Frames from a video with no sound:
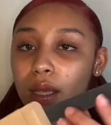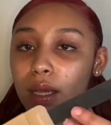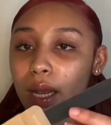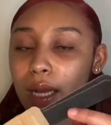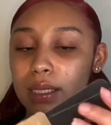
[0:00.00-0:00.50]
I
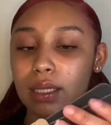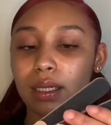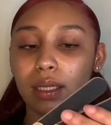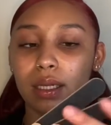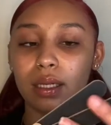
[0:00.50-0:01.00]
got 10
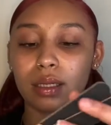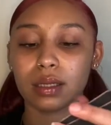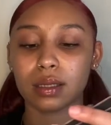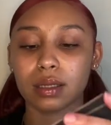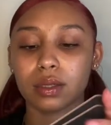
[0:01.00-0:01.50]
of
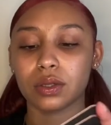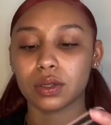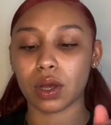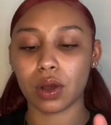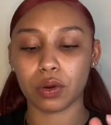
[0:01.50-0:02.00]
these.
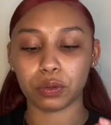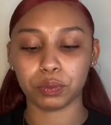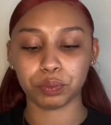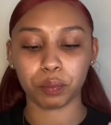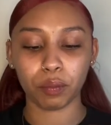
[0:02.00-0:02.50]
So
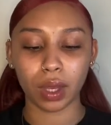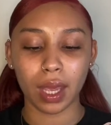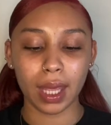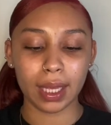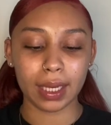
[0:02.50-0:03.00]

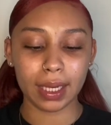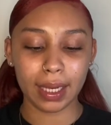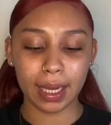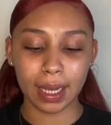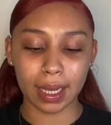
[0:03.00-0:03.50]

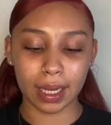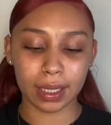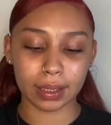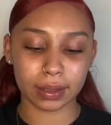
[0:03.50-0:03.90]
yeah,